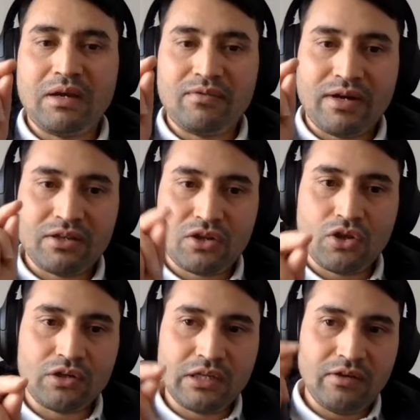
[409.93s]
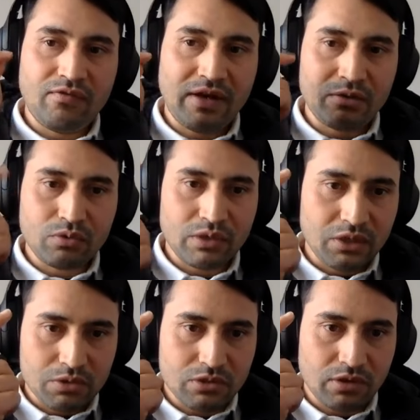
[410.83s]
my father thought he found what
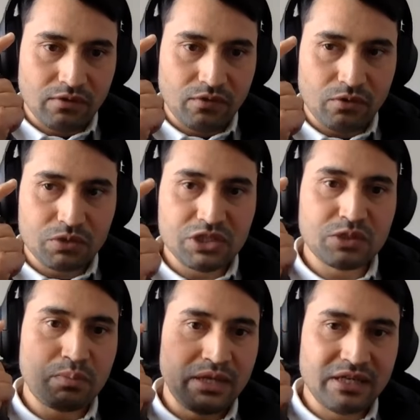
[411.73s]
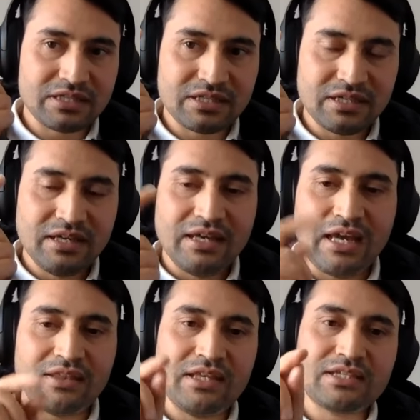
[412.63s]
he was looking for, which is peace.
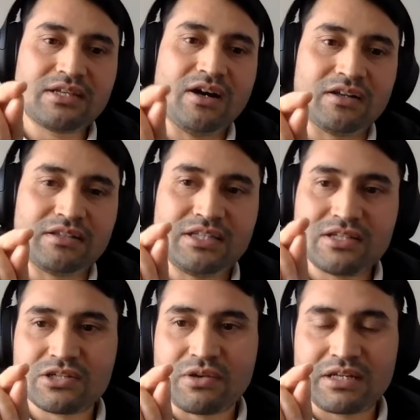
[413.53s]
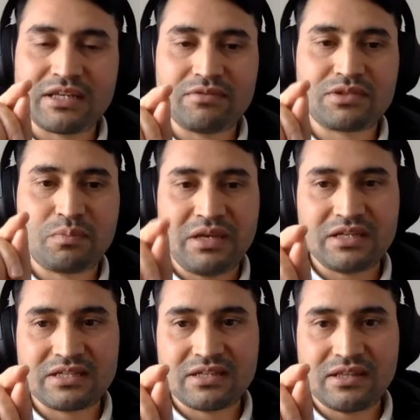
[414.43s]
And this God, Jesus Christ, gives
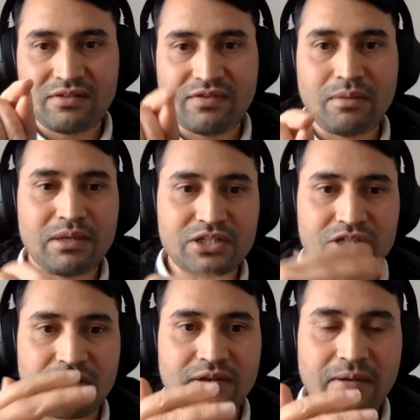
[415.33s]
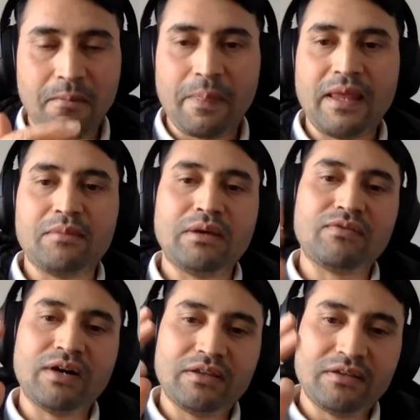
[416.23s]
peace that family shared.
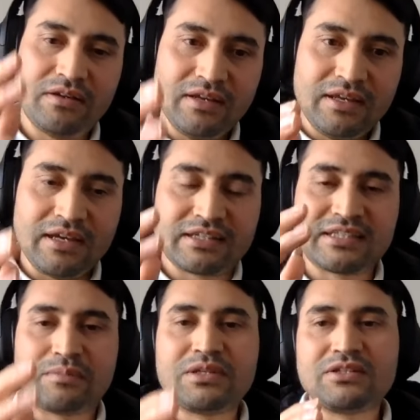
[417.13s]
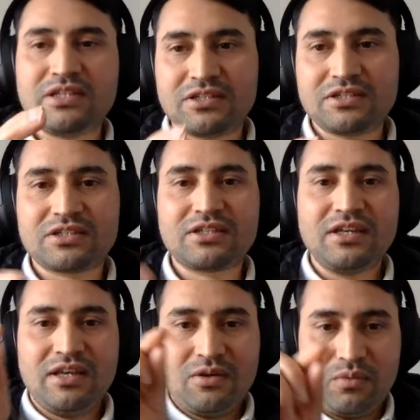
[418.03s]
My father accepted Jesus
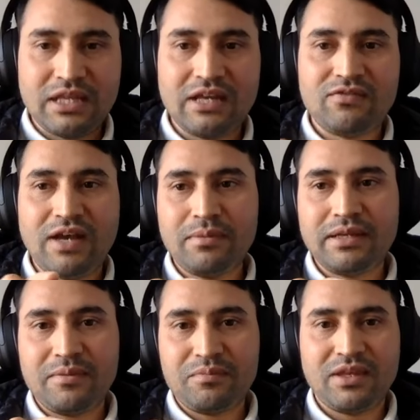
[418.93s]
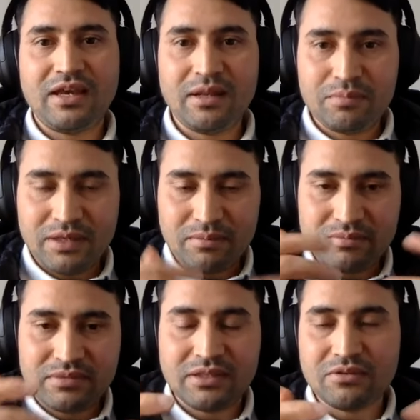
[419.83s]
with that family. They helped him,
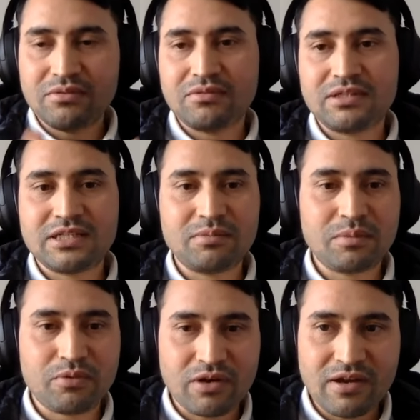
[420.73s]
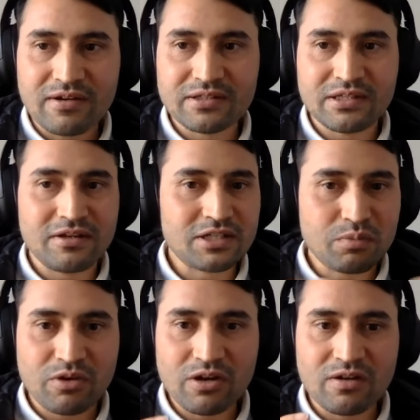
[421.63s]
you know, receive a prayer, sinner's
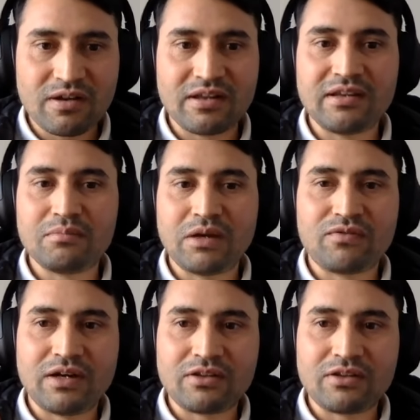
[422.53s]
prayer, and my